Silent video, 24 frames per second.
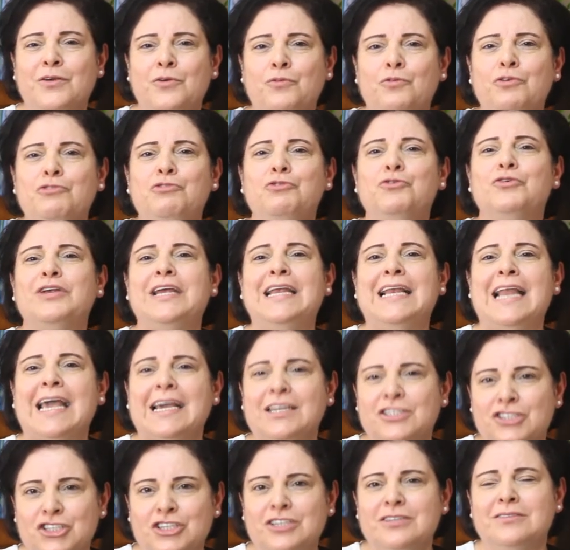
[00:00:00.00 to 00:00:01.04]
with your
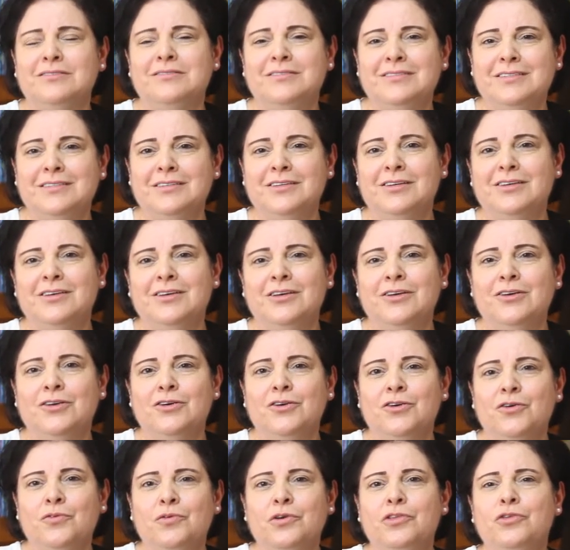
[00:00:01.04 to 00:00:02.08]
elections,
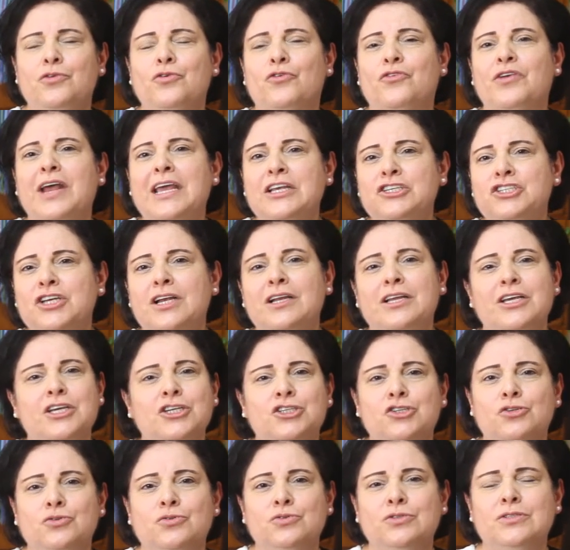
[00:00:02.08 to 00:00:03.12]
with your racial
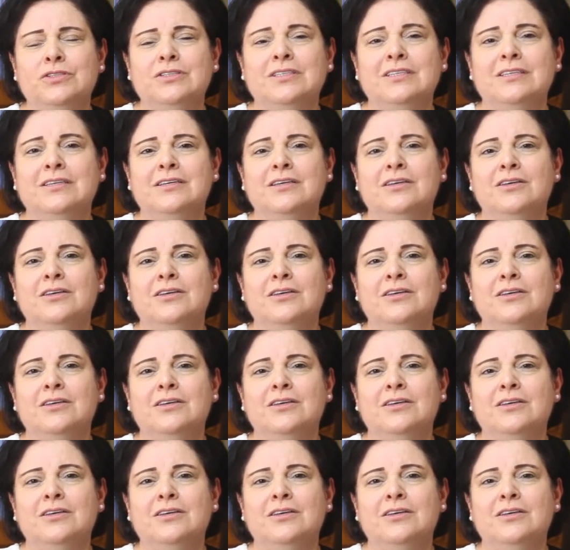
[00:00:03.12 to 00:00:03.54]
issues,